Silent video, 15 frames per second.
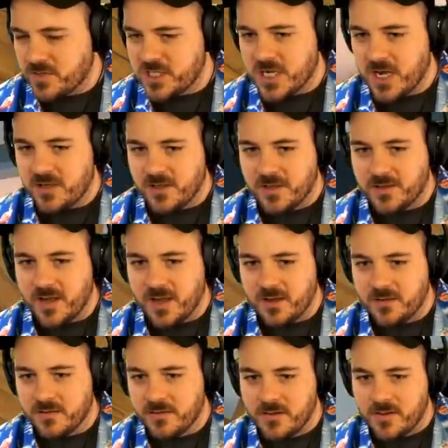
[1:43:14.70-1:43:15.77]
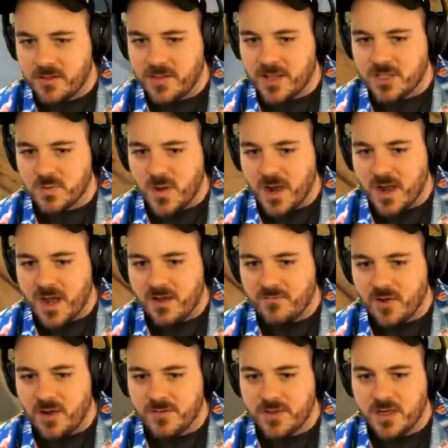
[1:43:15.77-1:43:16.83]
recycling day. And that's why I
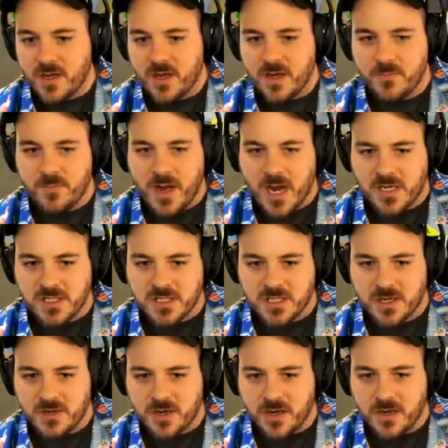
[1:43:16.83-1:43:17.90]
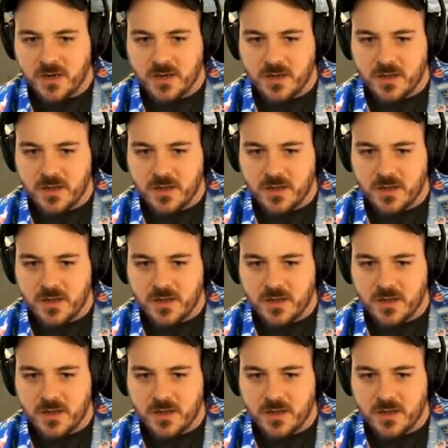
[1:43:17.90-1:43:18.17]
have all the uh, boxes out here,